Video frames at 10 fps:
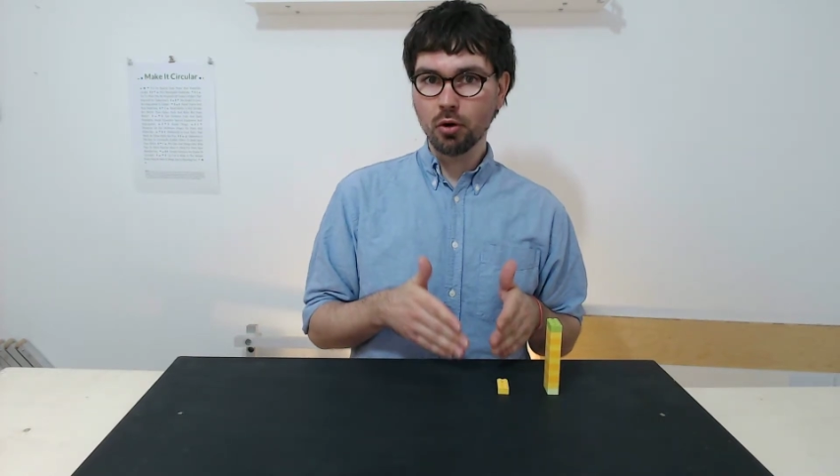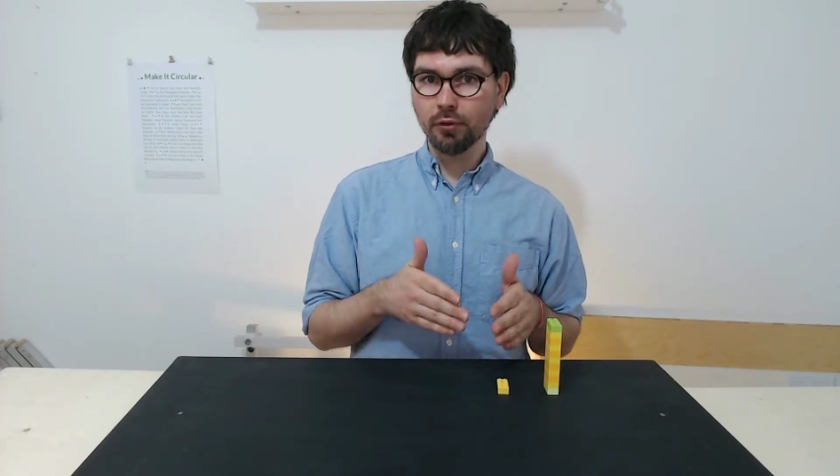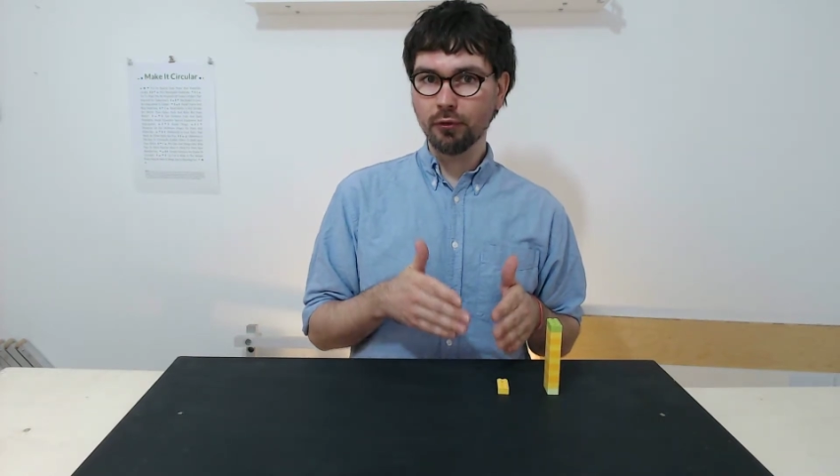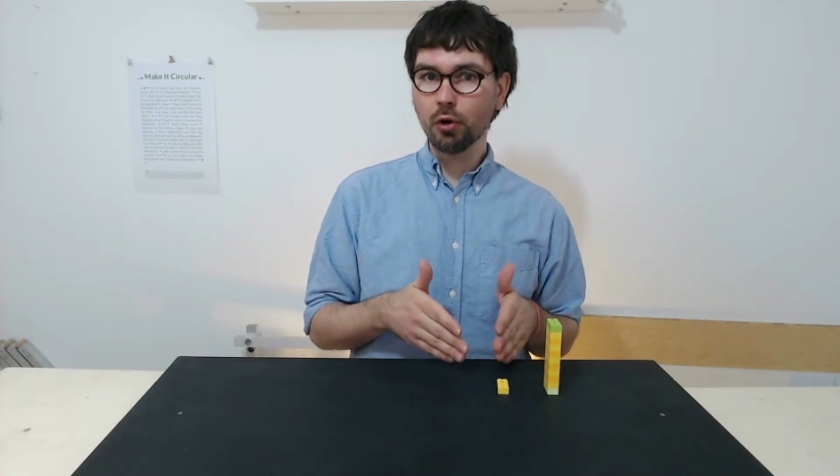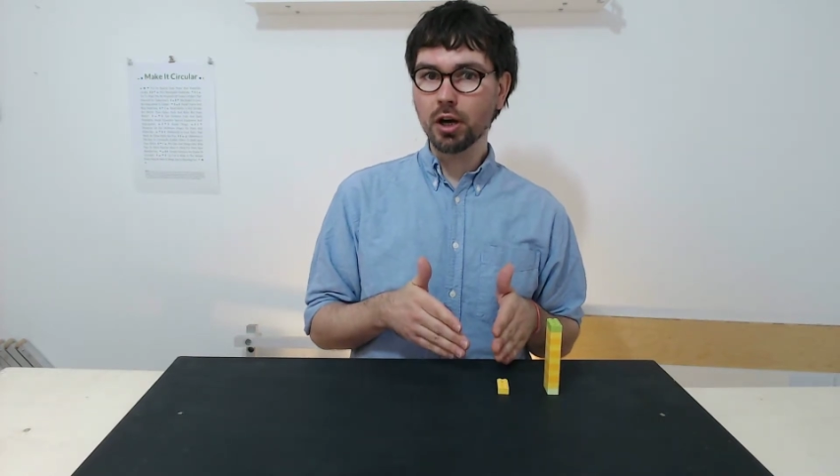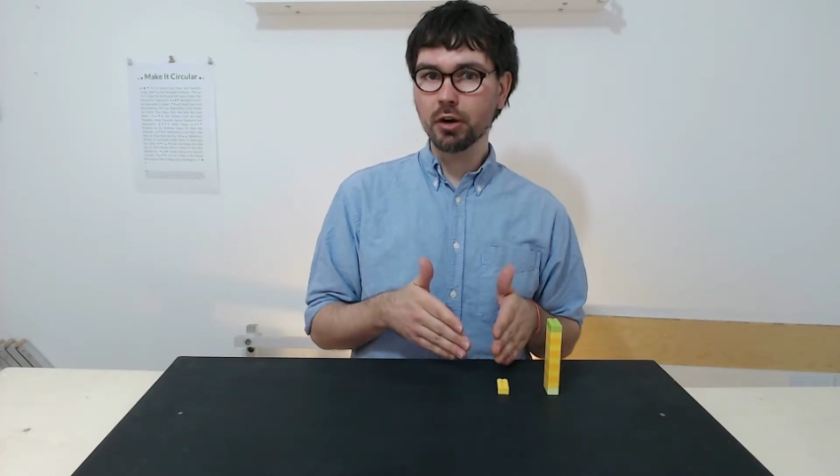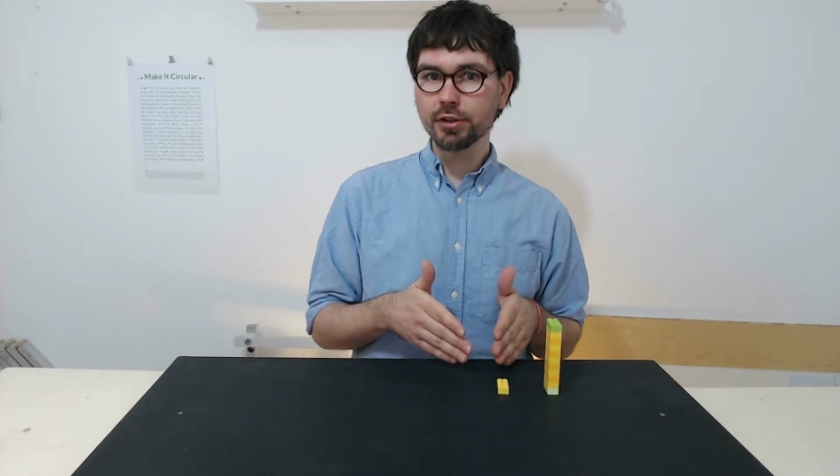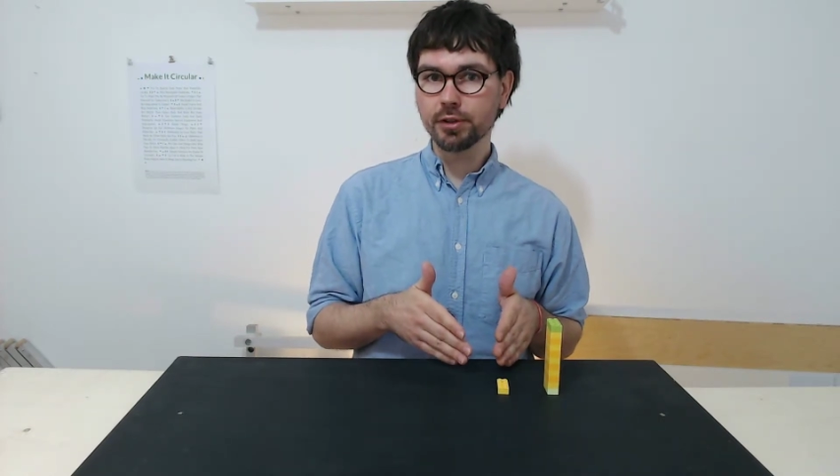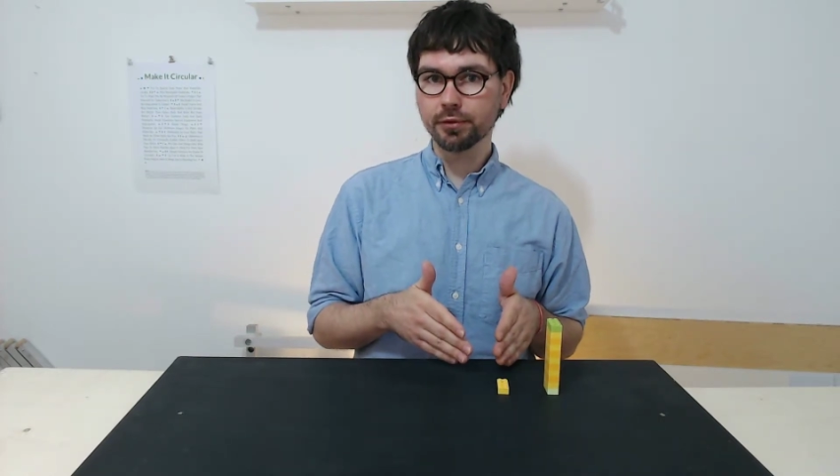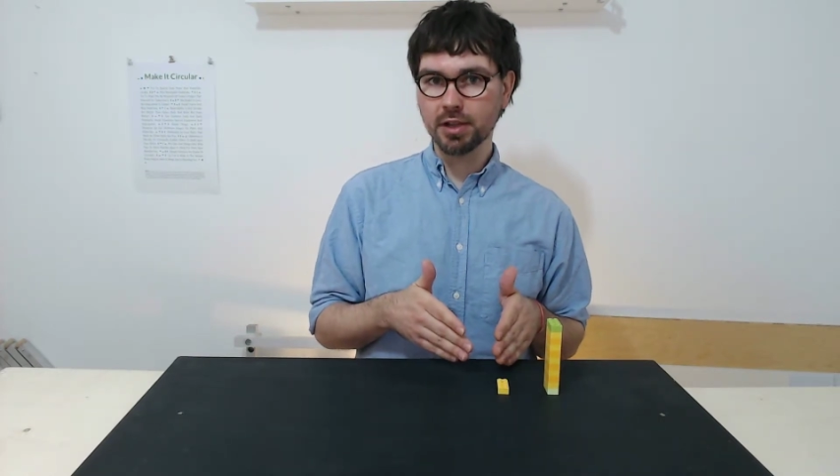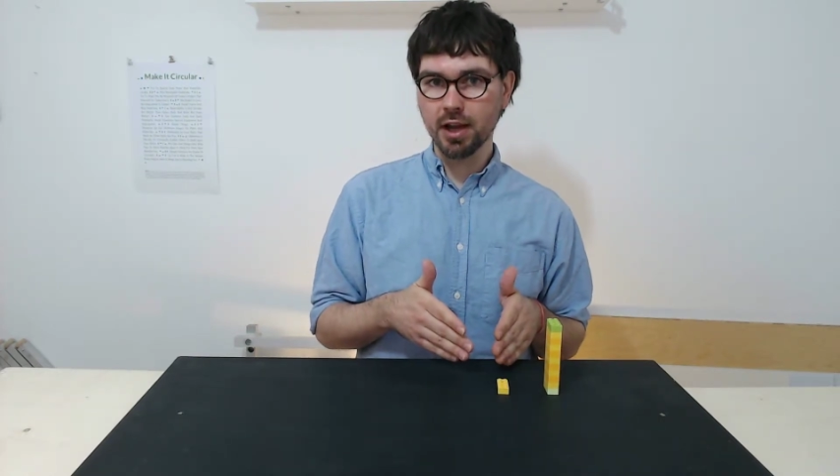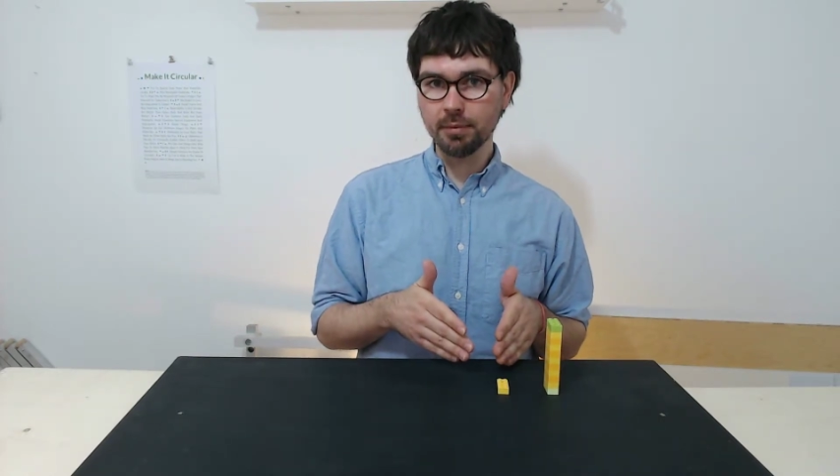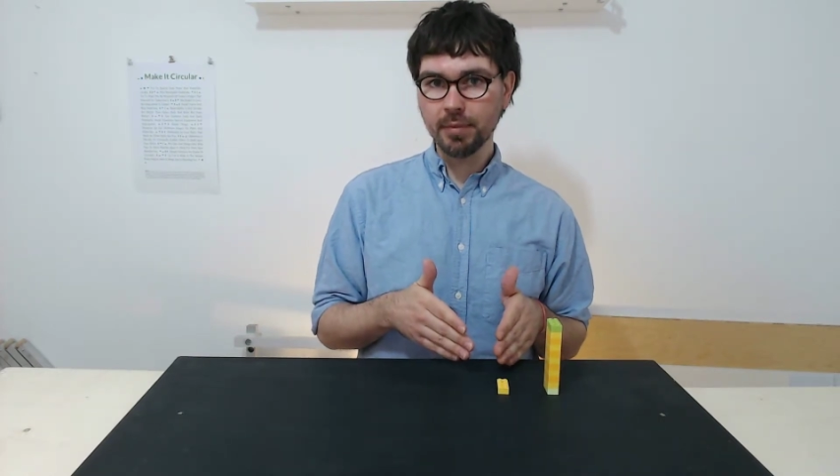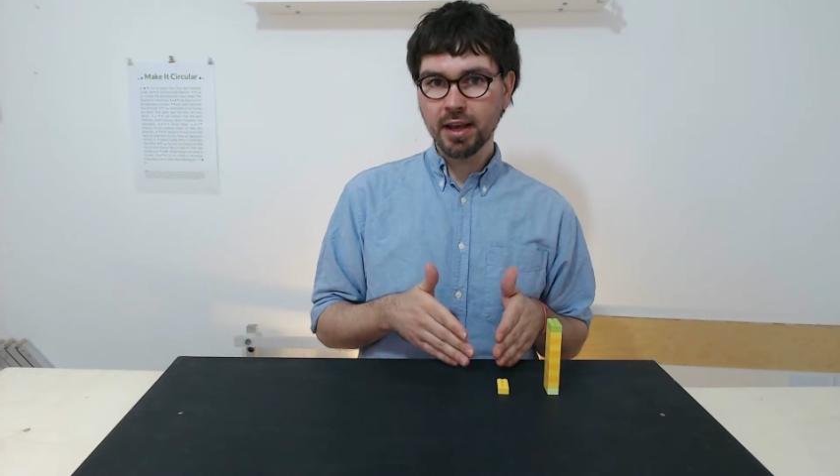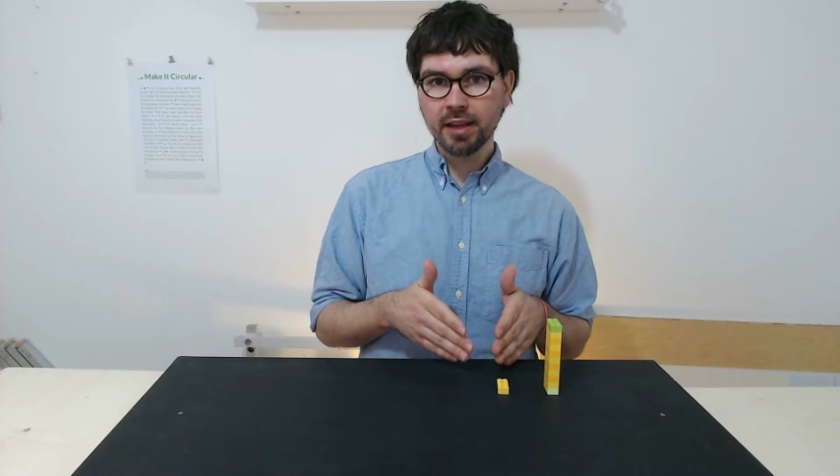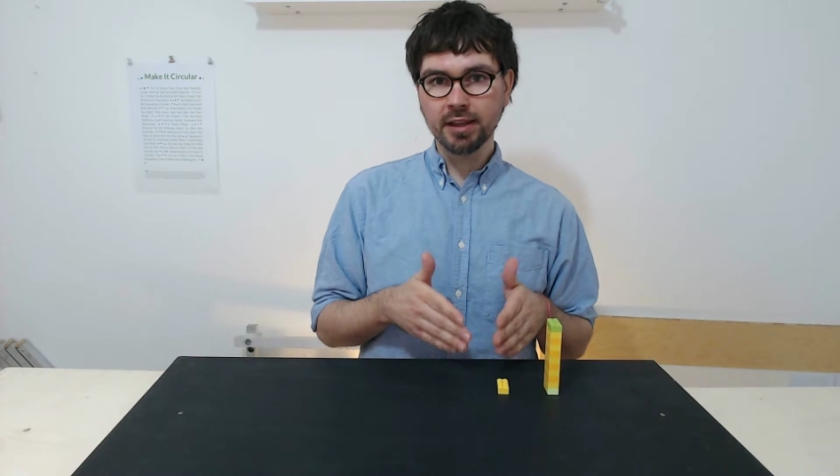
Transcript: or 4 hours of time